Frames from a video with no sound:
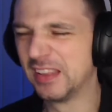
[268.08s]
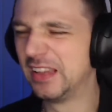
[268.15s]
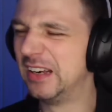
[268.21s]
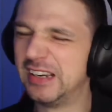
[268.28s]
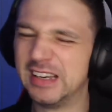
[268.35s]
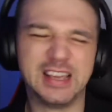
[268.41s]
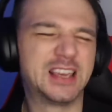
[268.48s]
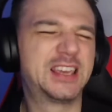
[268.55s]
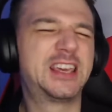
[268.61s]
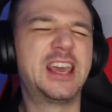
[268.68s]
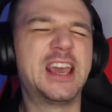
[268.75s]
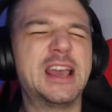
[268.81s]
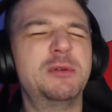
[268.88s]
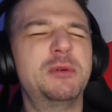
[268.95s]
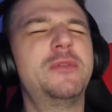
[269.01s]
wants... It
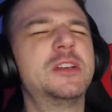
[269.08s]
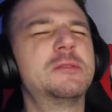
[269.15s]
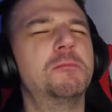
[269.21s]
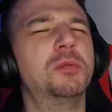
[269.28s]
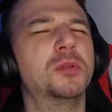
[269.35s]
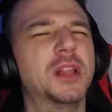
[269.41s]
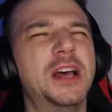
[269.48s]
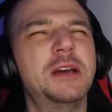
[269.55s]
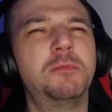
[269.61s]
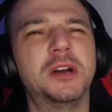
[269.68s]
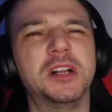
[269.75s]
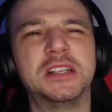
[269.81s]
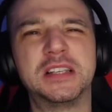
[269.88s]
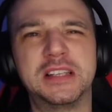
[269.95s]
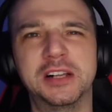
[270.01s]
came with his blade, but
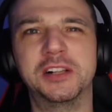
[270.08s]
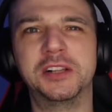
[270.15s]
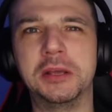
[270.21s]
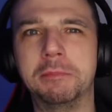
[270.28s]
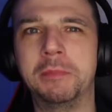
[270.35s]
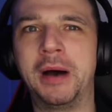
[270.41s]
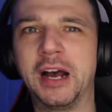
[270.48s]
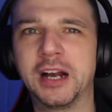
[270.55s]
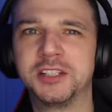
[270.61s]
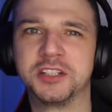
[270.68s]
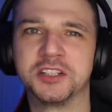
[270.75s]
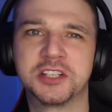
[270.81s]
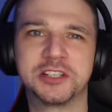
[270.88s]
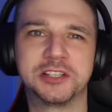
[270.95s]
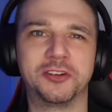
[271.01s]
it still didn't matter, cause I
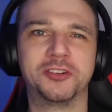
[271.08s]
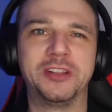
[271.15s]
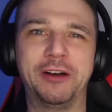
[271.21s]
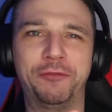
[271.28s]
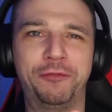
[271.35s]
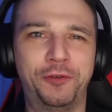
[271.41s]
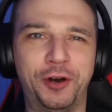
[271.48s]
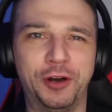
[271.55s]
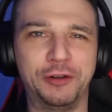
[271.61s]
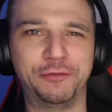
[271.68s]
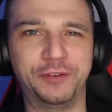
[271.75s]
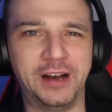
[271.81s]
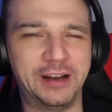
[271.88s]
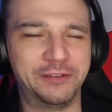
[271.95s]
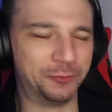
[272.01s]
slung that
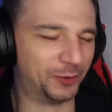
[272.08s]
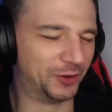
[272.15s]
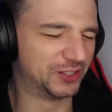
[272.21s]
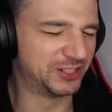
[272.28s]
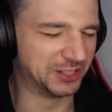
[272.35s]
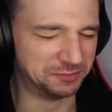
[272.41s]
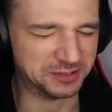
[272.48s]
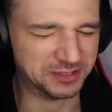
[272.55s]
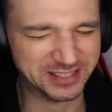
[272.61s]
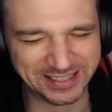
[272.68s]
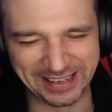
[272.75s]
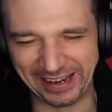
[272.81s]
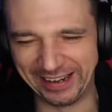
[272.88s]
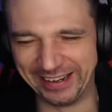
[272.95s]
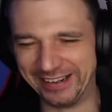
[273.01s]
45 and watched him
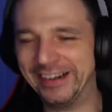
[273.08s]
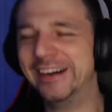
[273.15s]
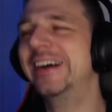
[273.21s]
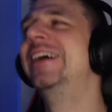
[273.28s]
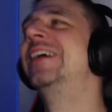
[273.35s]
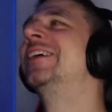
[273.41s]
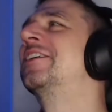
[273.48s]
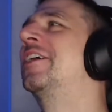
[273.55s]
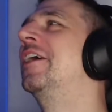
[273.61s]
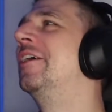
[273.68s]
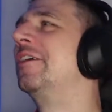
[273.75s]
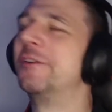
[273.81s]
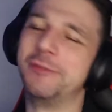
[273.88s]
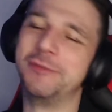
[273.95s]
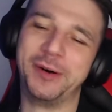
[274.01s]
scatter.
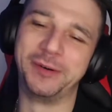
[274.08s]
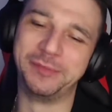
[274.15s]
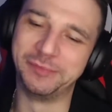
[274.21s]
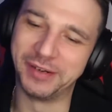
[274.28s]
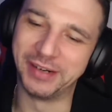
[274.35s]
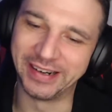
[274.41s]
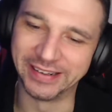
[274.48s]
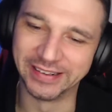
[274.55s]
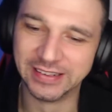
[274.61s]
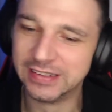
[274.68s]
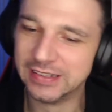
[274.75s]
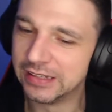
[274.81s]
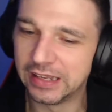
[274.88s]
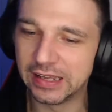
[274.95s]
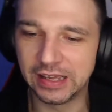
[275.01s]
Come on, man.
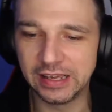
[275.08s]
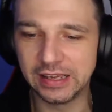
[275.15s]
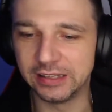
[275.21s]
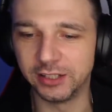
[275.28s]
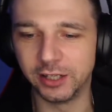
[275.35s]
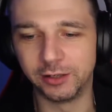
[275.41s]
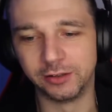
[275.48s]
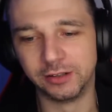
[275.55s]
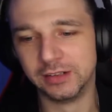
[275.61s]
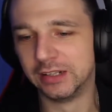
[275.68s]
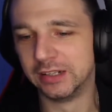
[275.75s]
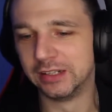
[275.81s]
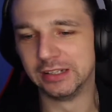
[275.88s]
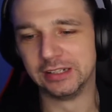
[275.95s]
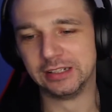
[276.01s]
Hey, yo.
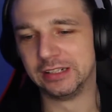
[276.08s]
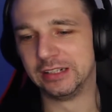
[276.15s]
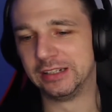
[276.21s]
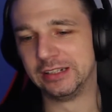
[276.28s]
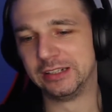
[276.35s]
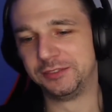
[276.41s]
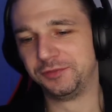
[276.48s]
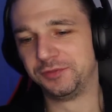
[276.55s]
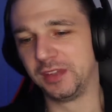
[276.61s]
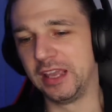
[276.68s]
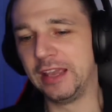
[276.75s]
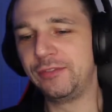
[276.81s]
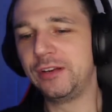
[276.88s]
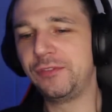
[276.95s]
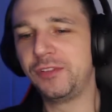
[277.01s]

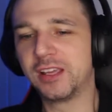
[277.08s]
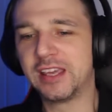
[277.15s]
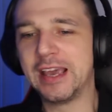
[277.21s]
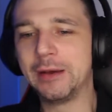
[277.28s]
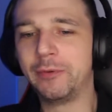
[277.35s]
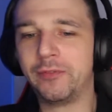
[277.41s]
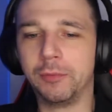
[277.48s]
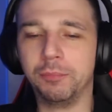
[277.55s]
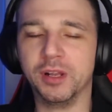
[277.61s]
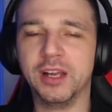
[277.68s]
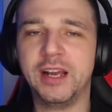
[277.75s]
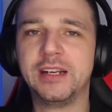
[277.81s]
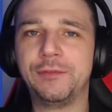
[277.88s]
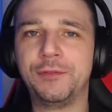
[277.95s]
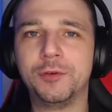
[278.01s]
Even if they came with a
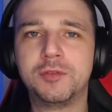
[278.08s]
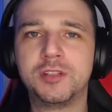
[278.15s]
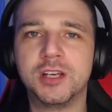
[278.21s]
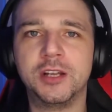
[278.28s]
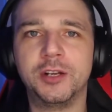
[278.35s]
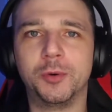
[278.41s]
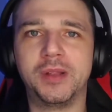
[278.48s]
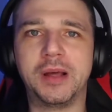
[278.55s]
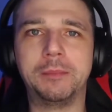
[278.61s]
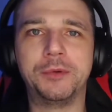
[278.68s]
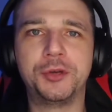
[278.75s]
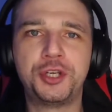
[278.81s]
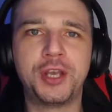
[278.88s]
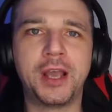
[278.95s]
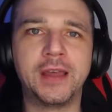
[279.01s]
blade, if you turned up with that
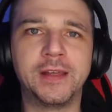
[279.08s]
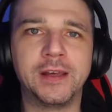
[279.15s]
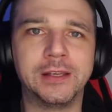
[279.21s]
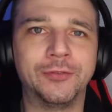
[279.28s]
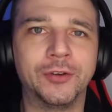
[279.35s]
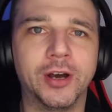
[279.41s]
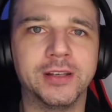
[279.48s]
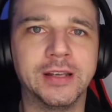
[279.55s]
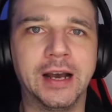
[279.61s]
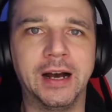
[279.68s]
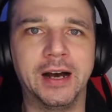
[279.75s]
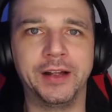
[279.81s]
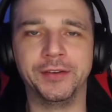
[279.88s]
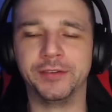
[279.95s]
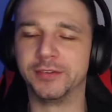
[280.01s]
machete that you've got in your hand,